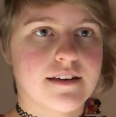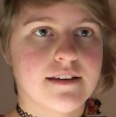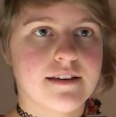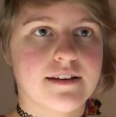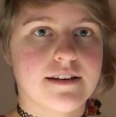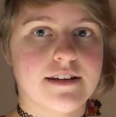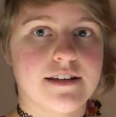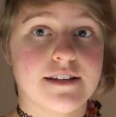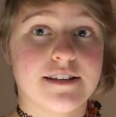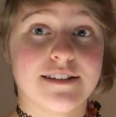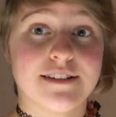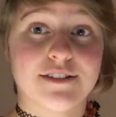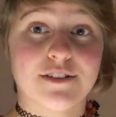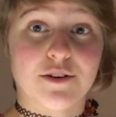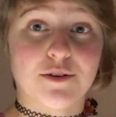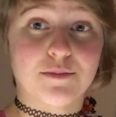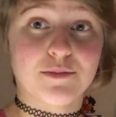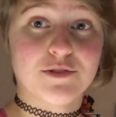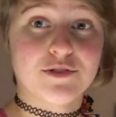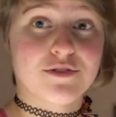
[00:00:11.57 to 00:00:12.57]
It is
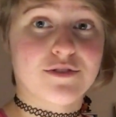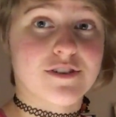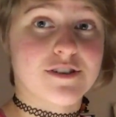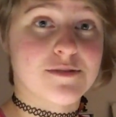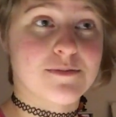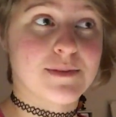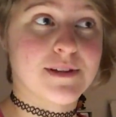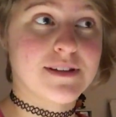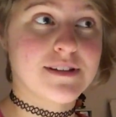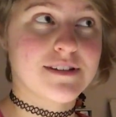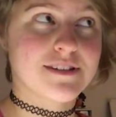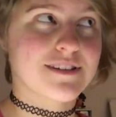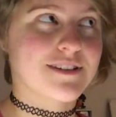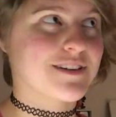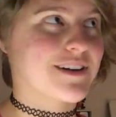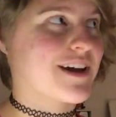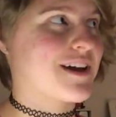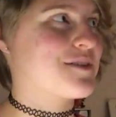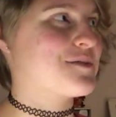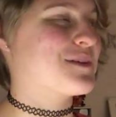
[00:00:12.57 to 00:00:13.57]
almost Christmas.
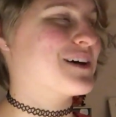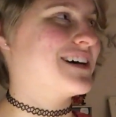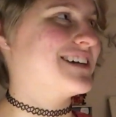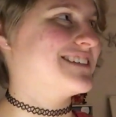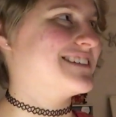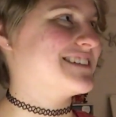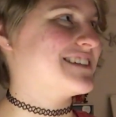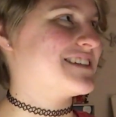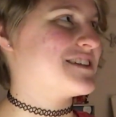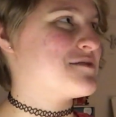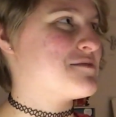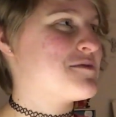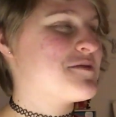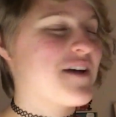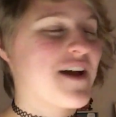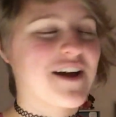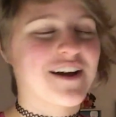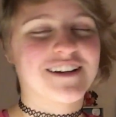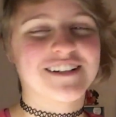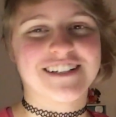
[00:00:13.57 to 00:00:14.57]
Okay, well, to be
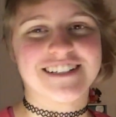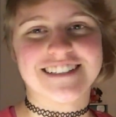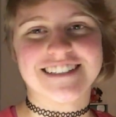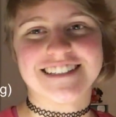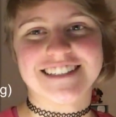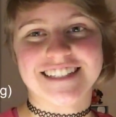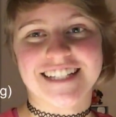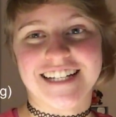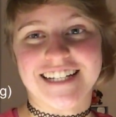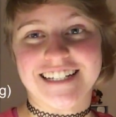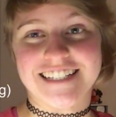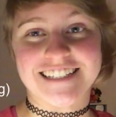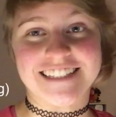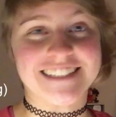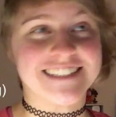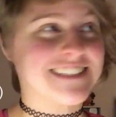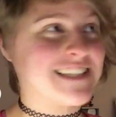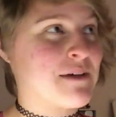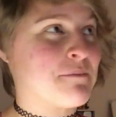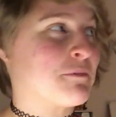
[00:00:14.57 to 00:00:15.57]
fair, it's like
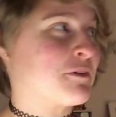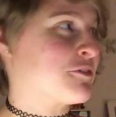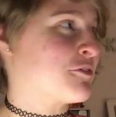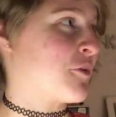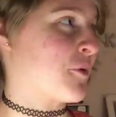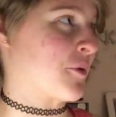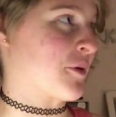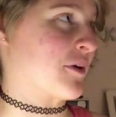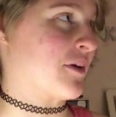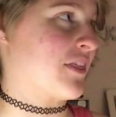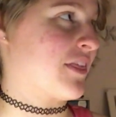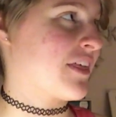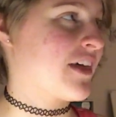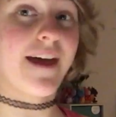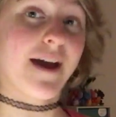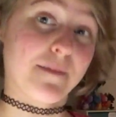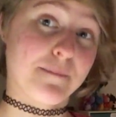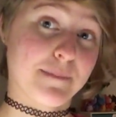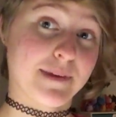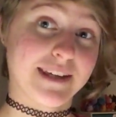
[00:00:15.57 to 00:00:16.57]
December 4th.
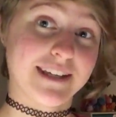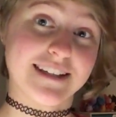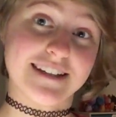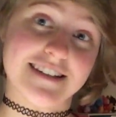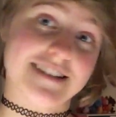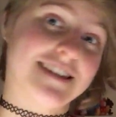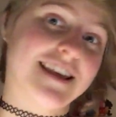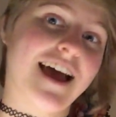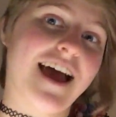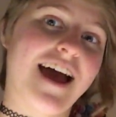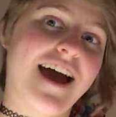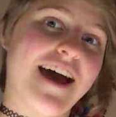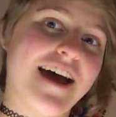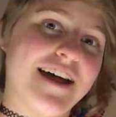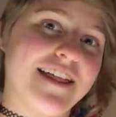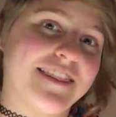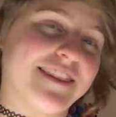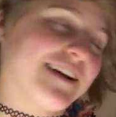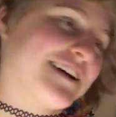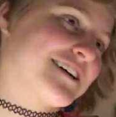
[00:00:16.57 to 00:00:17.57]
That means
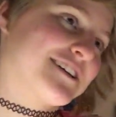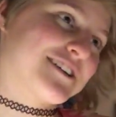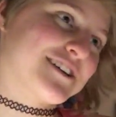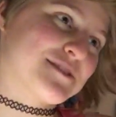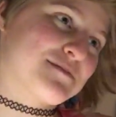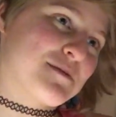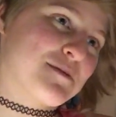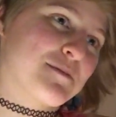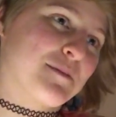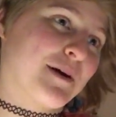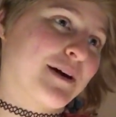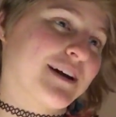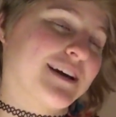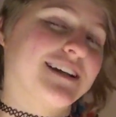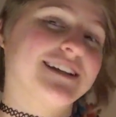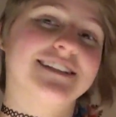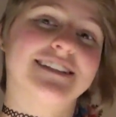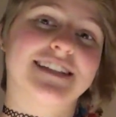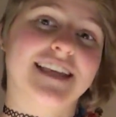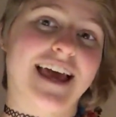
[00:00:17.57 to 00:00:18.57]
there are Christmas
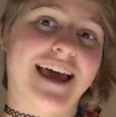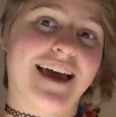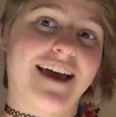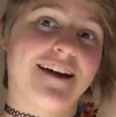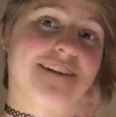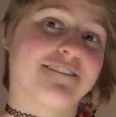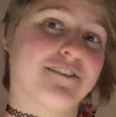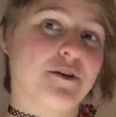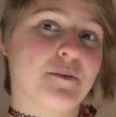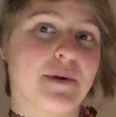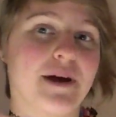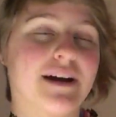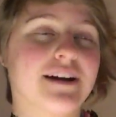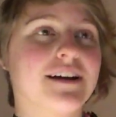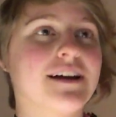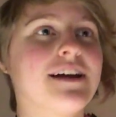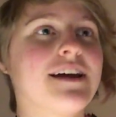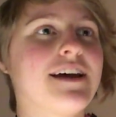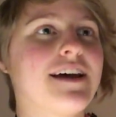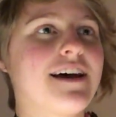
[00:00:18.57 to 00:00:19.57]
markets
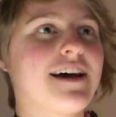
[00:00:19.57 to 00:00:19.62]
everywhere.